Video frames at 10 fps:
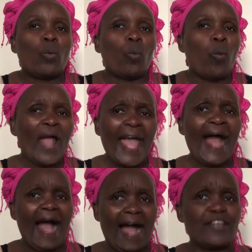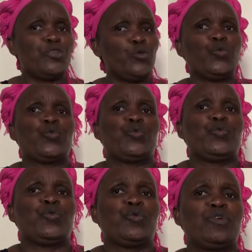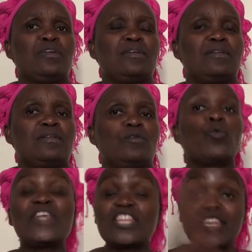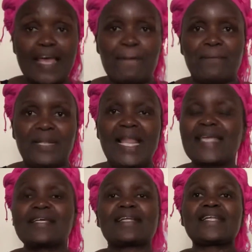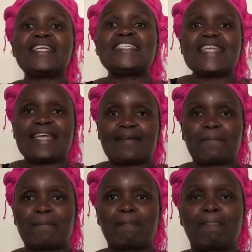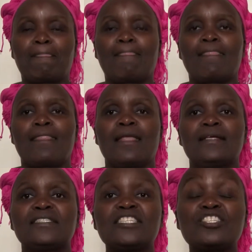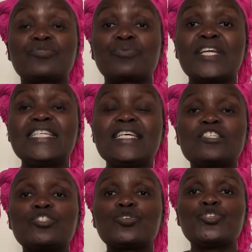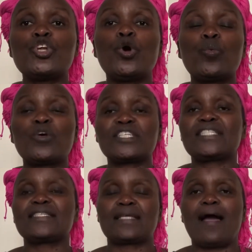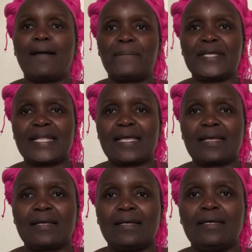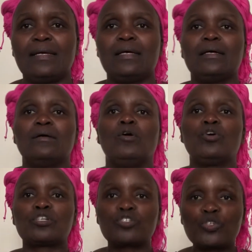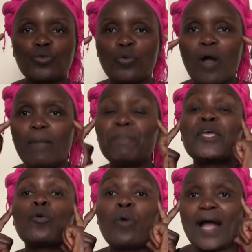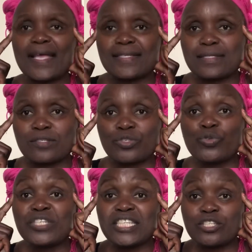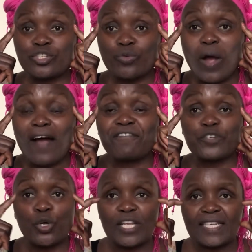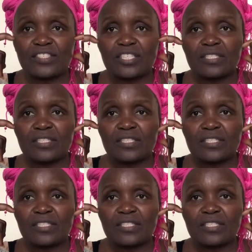where are you with them, like reading. Just reading to know what is happening, or to be wise, you need to have knowledge.